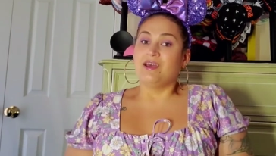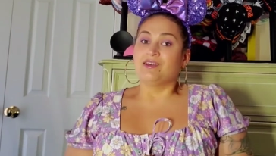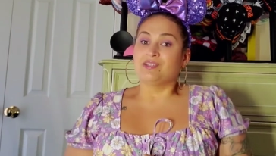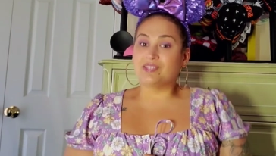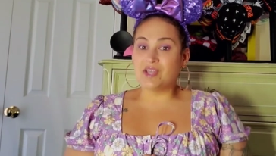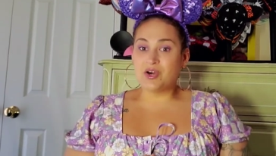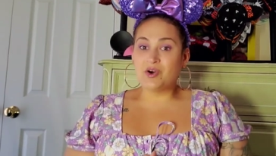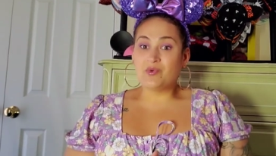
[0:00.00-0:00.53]

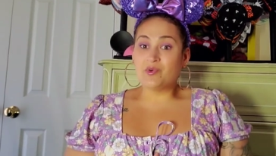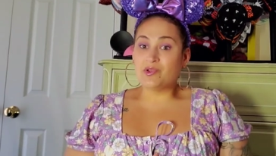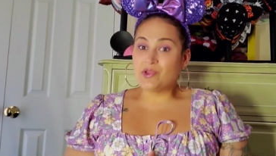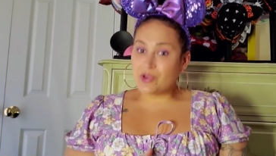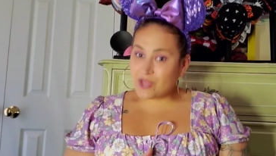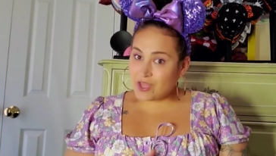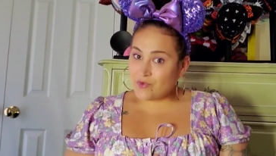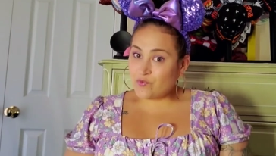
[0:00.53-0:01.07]
So we're
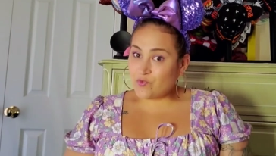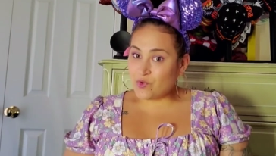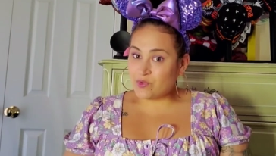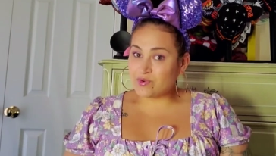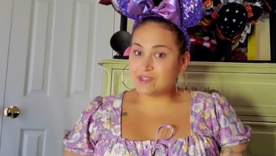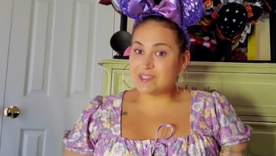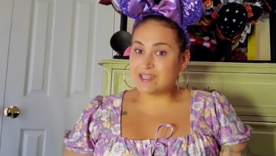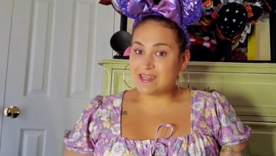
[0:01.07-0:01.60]
looking
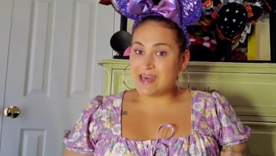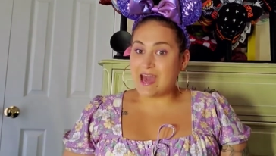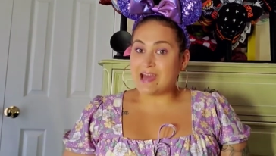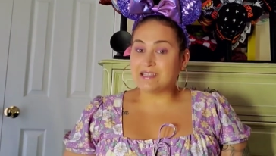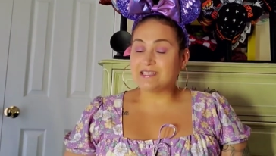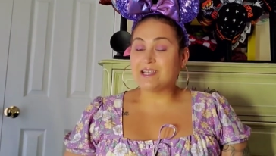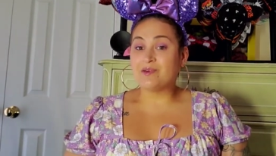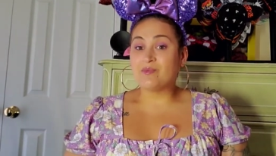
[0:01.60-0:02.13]
forward to
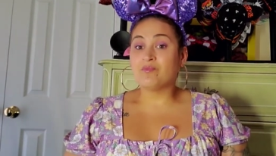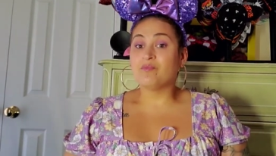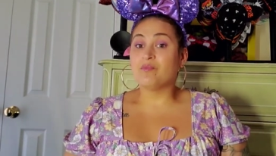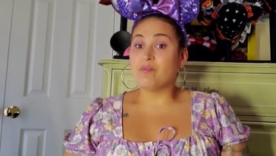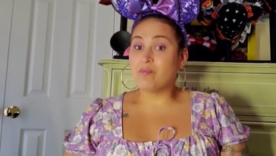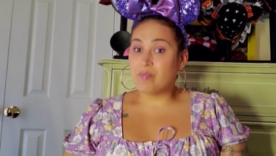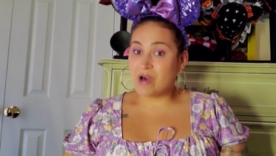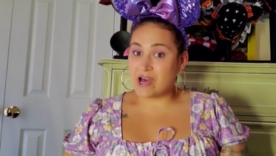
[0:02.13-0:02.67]
that.
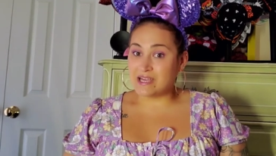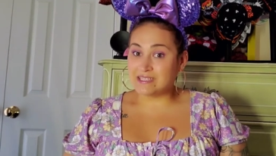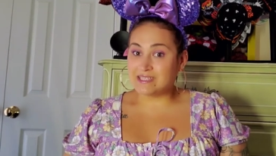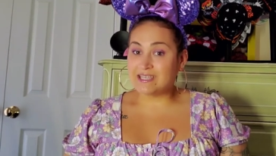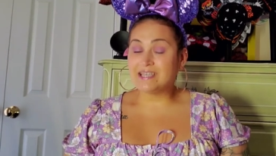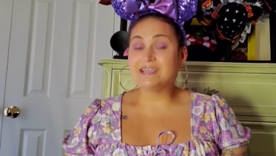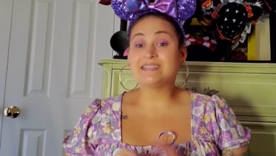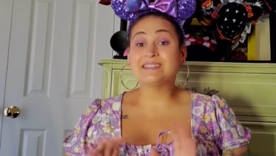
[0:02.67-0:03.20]
But
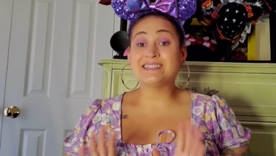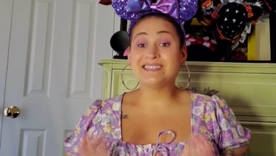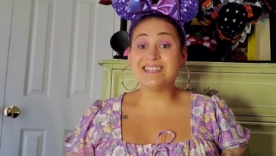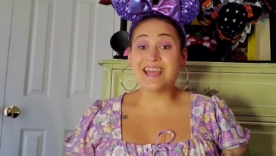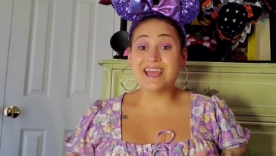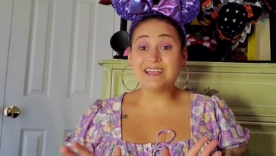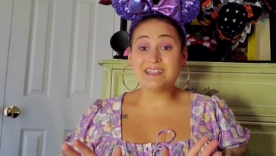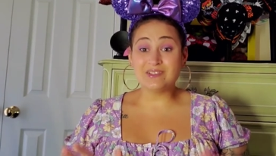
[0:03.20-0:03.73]

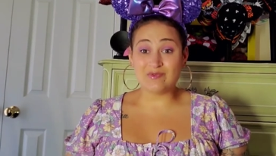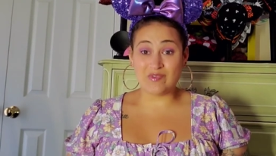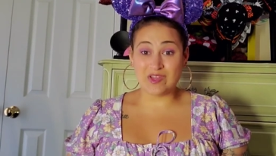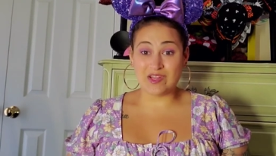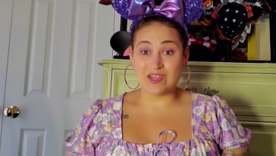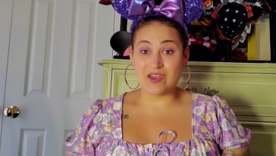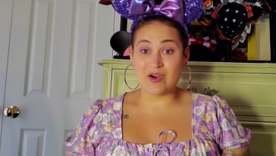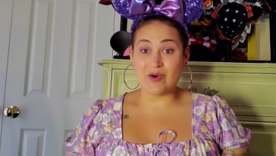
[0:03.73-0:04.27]
today's
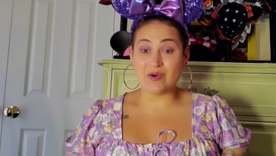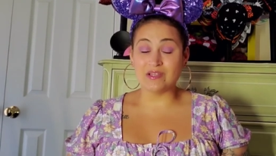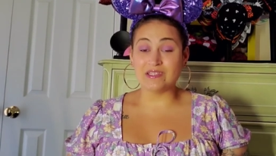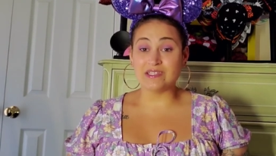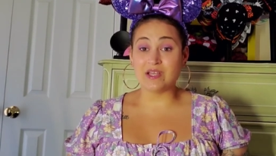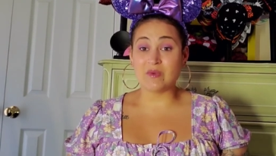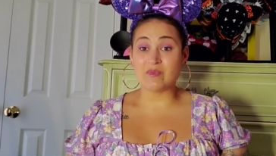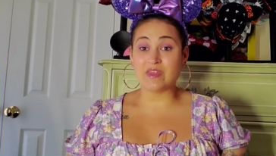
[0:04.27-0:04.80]
video is
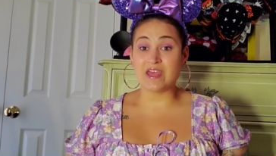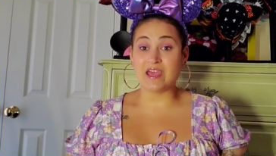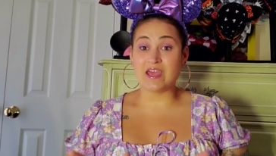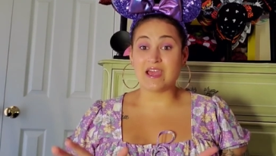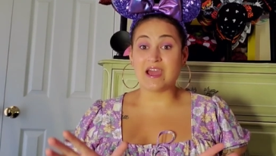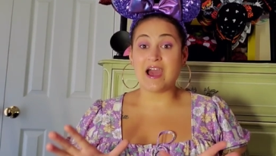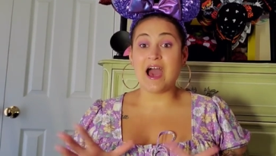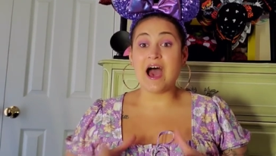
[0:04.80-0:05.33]

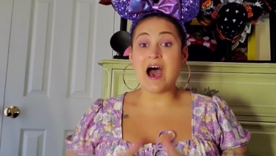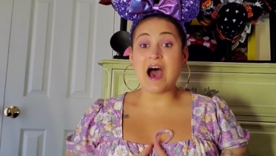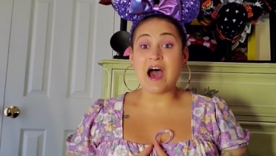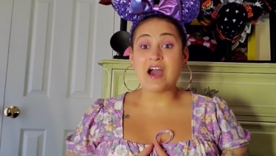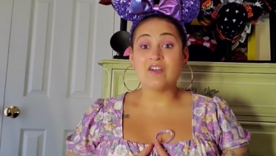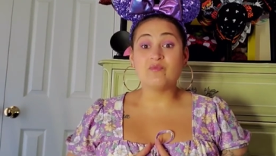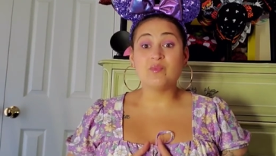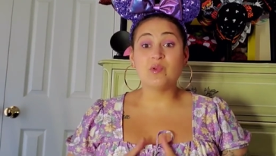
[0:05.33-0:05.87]
something
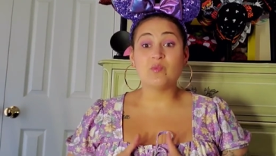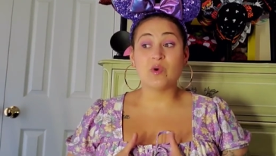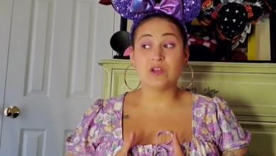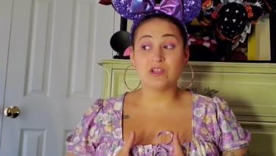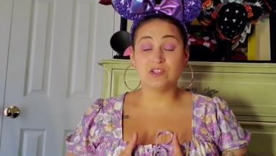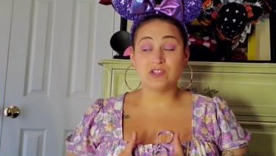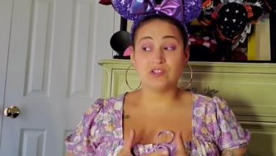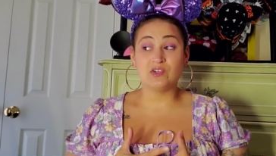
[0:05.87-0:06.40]
I've been
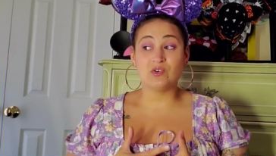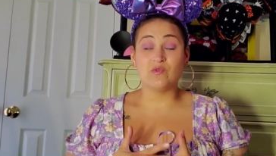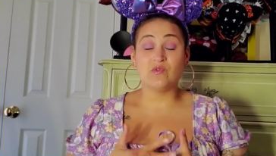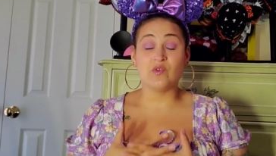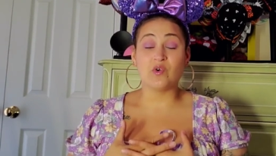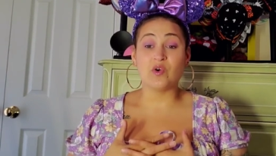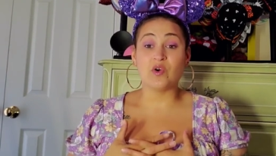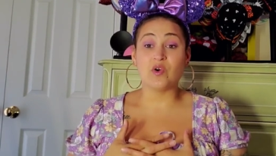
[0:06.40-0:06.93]
wanting to do
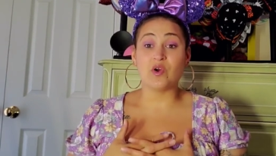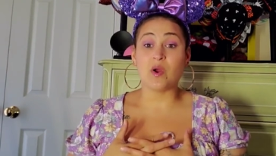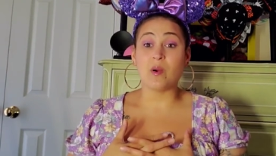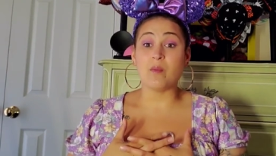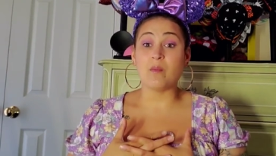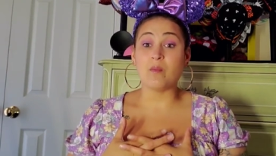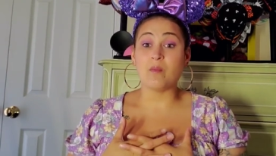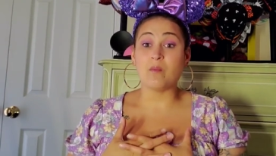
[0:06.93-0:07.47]
for
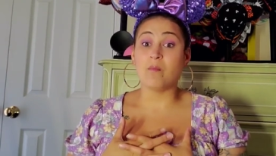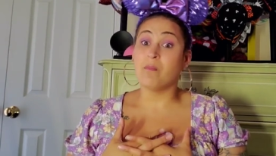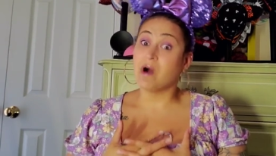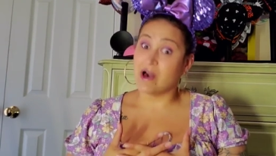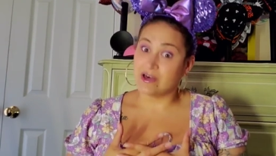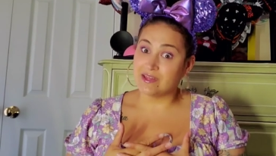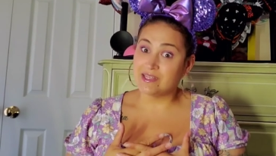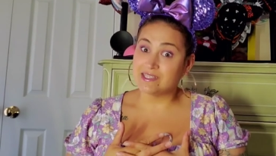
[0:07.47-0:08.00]

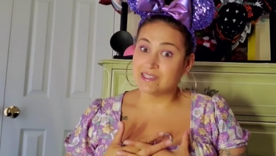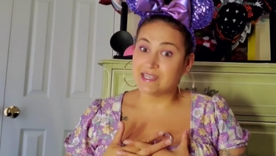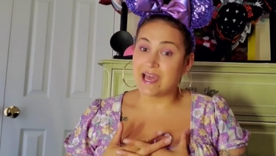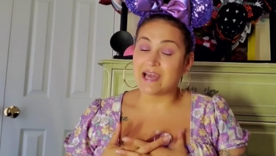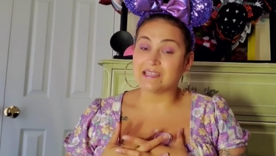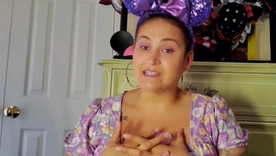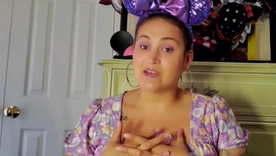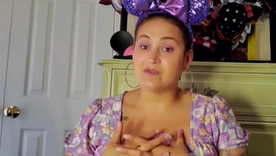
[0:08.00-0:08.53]
months
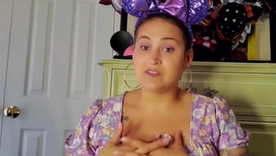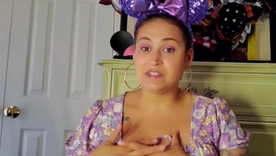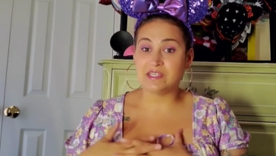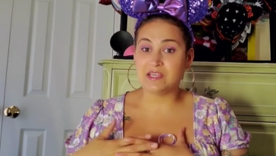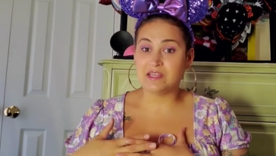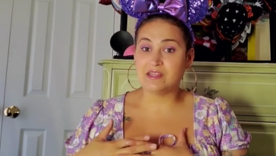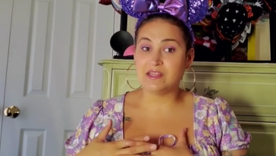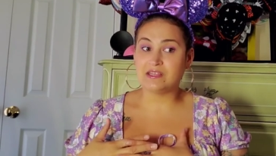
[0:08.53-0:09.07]
as I've
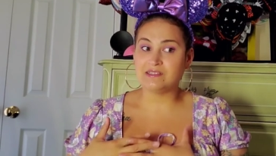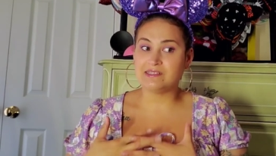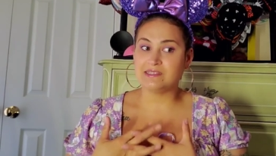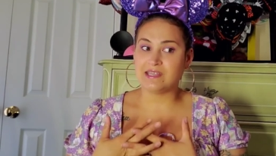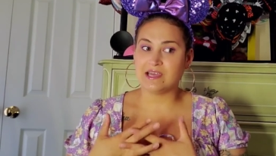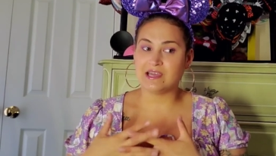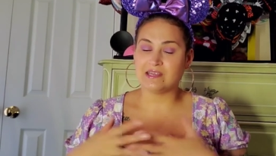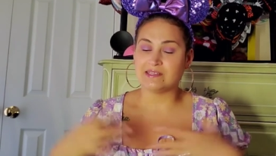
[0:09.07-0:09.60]
seen these
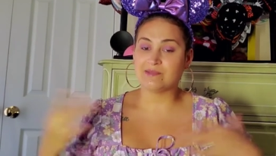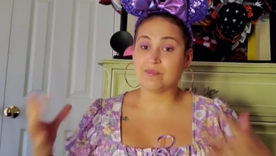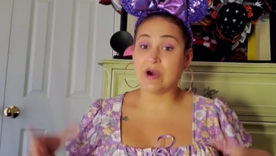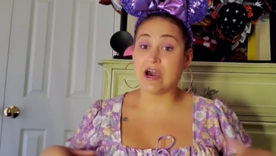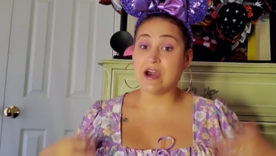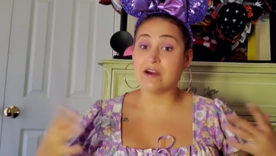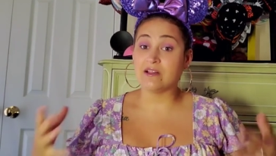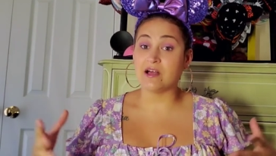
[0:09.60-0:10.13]
things
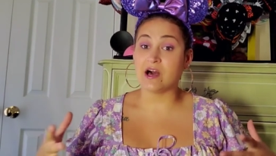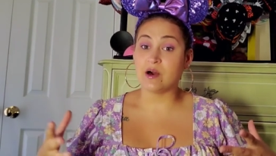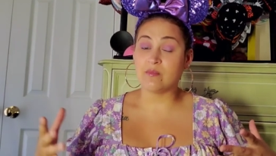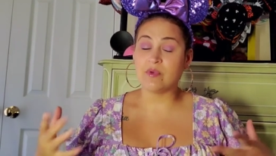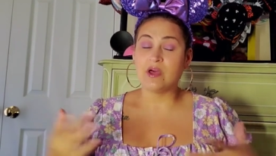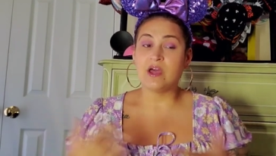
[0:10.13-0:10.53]
pile up.